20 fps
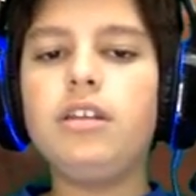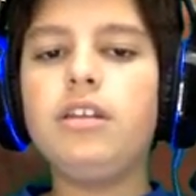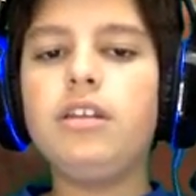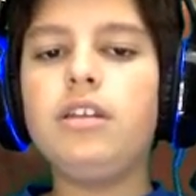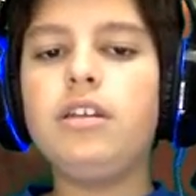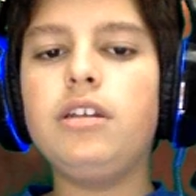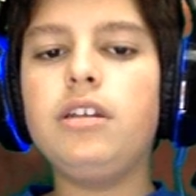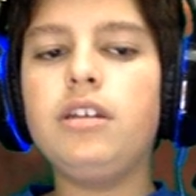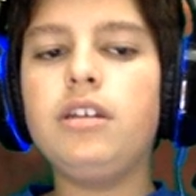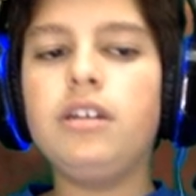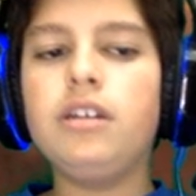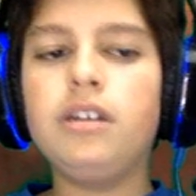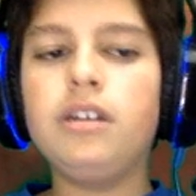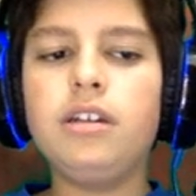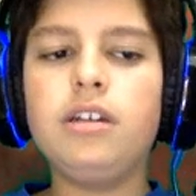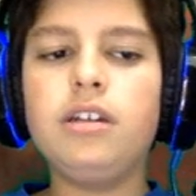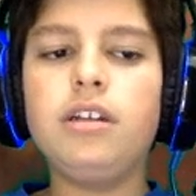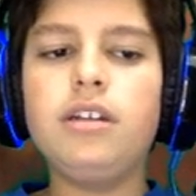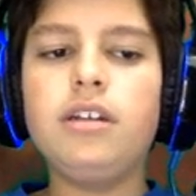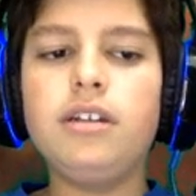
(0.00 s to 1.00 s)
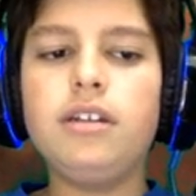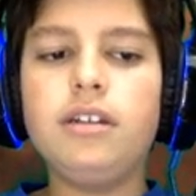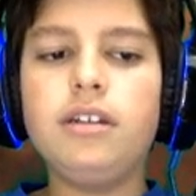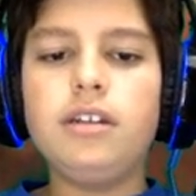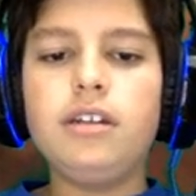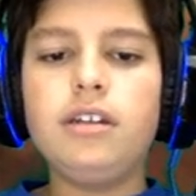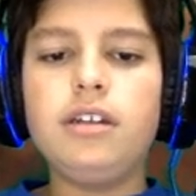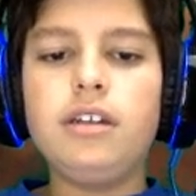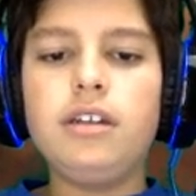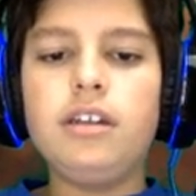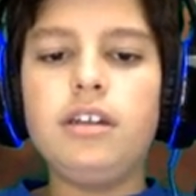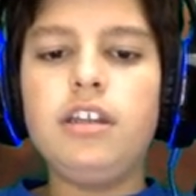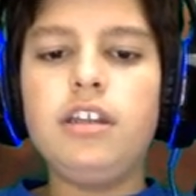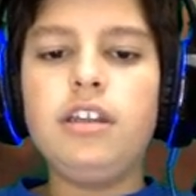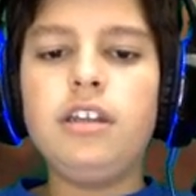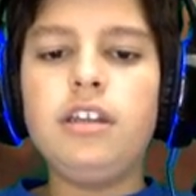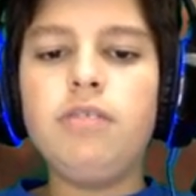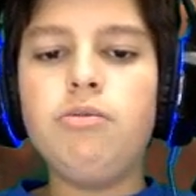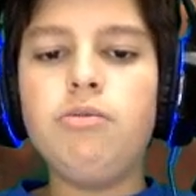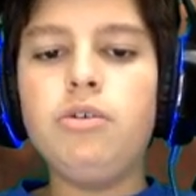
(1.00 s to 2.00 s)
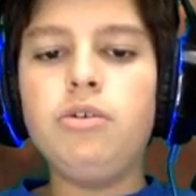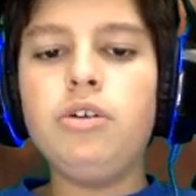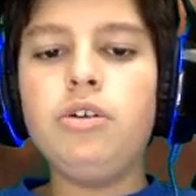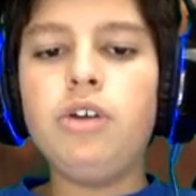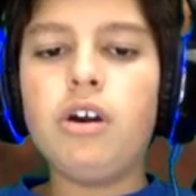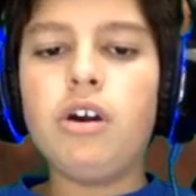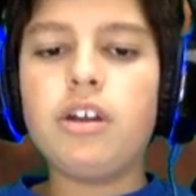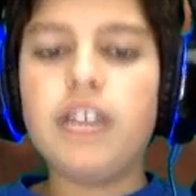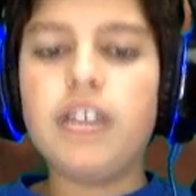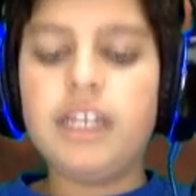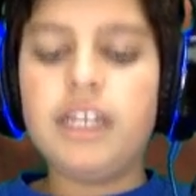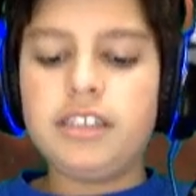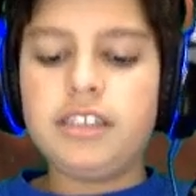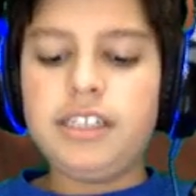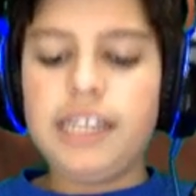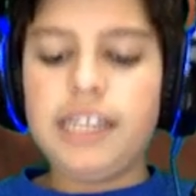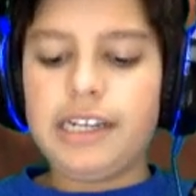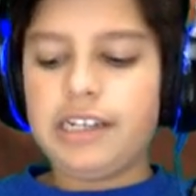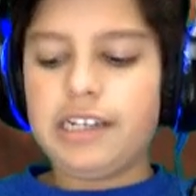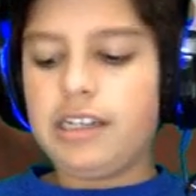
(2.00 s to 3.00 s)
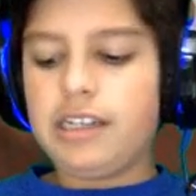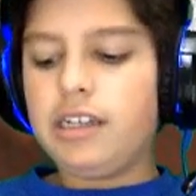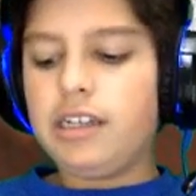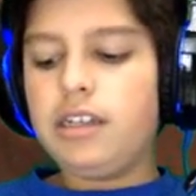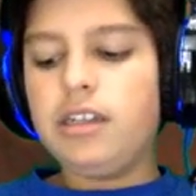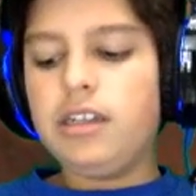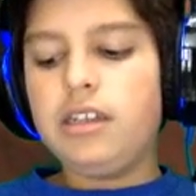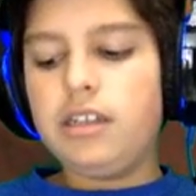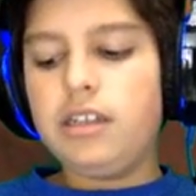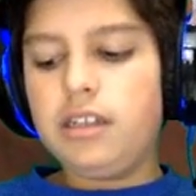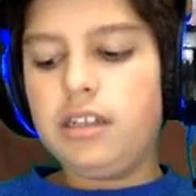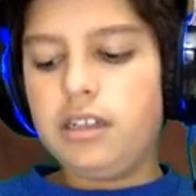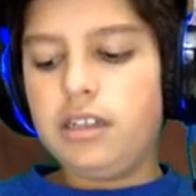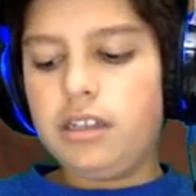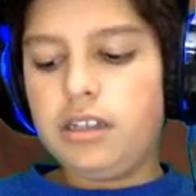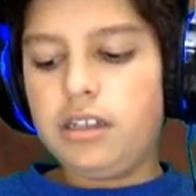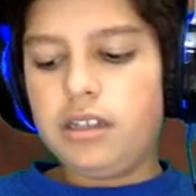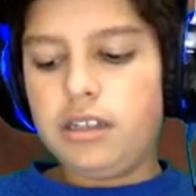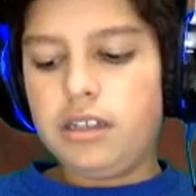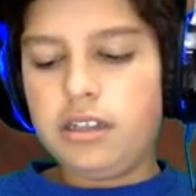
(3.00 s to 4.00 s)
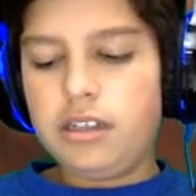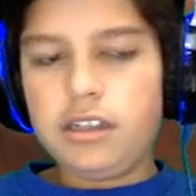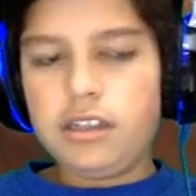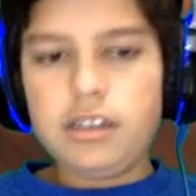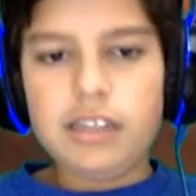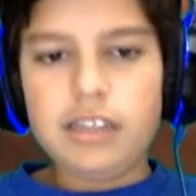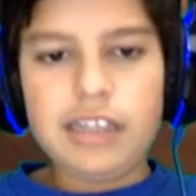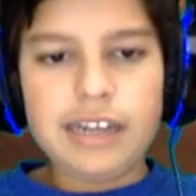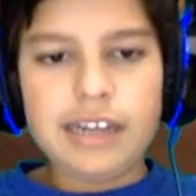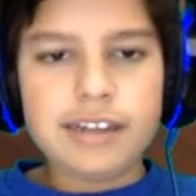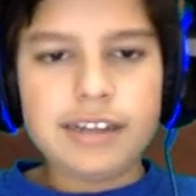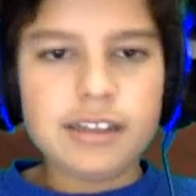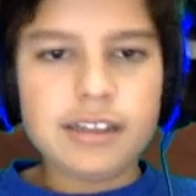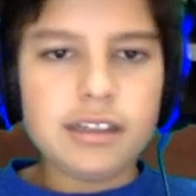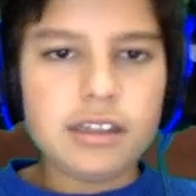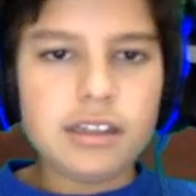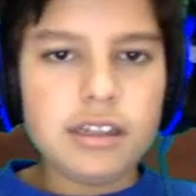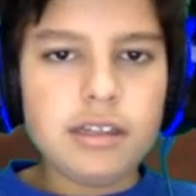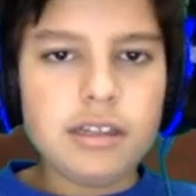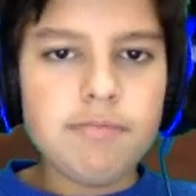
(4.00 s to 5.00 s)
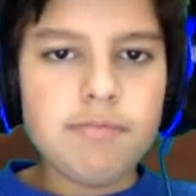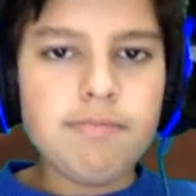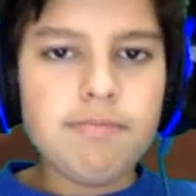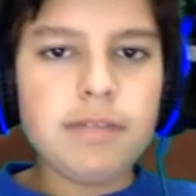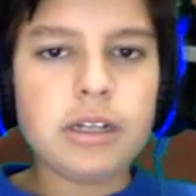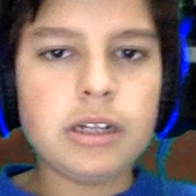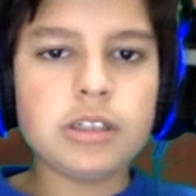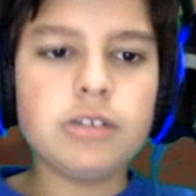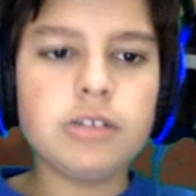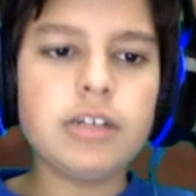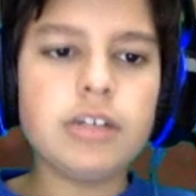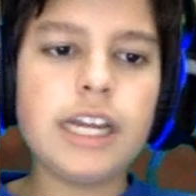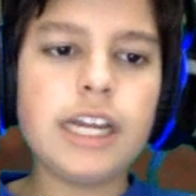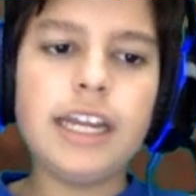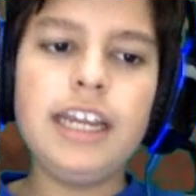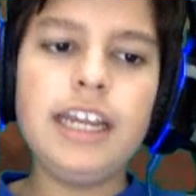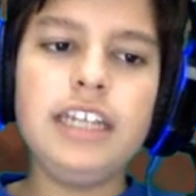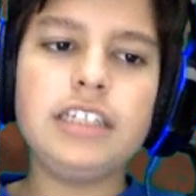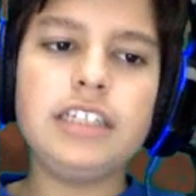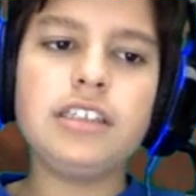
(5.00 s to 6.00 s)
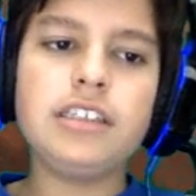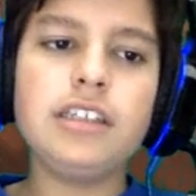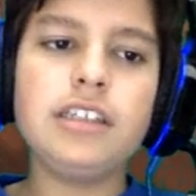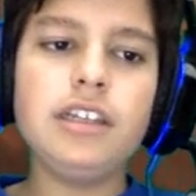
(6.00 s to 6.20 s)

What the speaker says: it will not get sick. Yeah, because it will get haste.